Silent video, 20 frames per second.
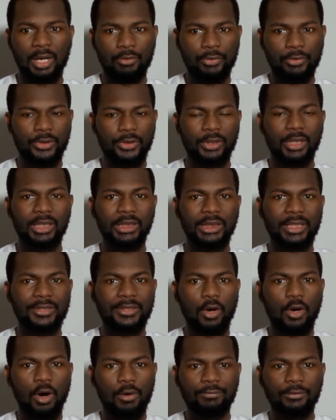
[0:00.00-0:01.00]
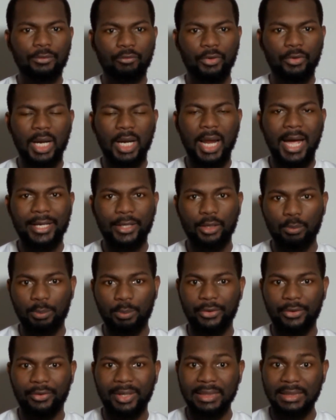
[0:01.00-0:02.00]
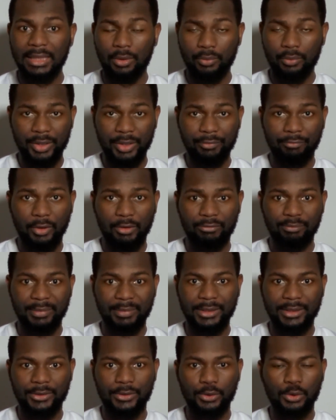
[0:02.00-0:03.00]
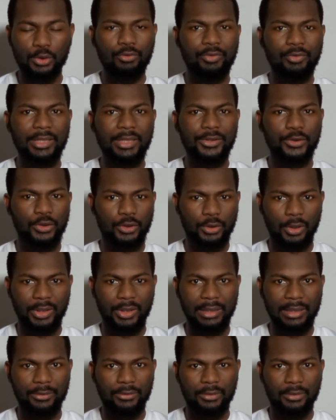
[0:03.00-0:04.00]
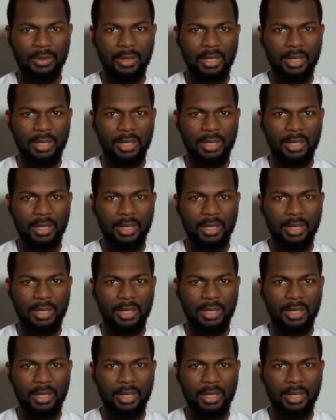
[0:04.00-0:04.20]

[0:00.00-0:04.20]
researchers often rely on parental involvement during studies.